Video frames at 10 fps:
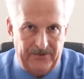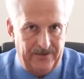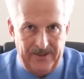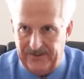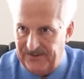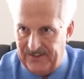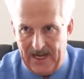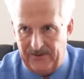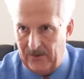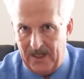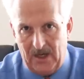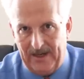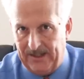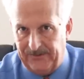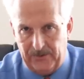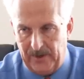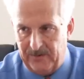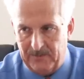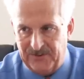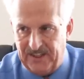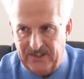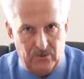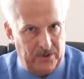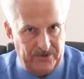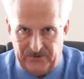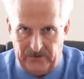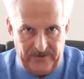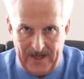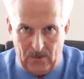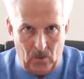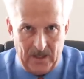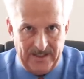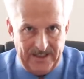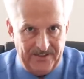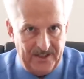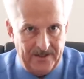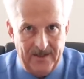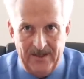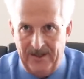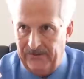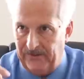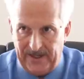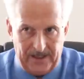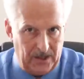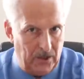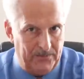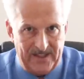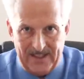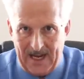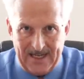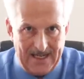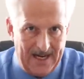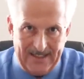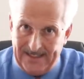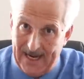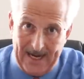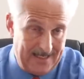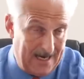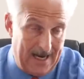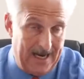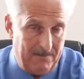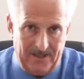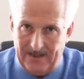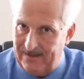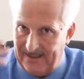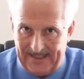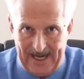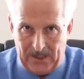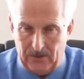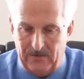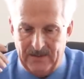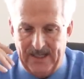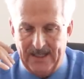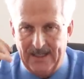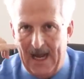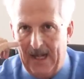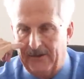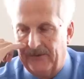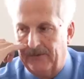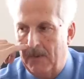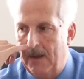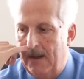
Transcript: As it stands right now, I guess the way the machines work, there's only that one digit, so they can go up to 9.99.9, but they can't go over $10.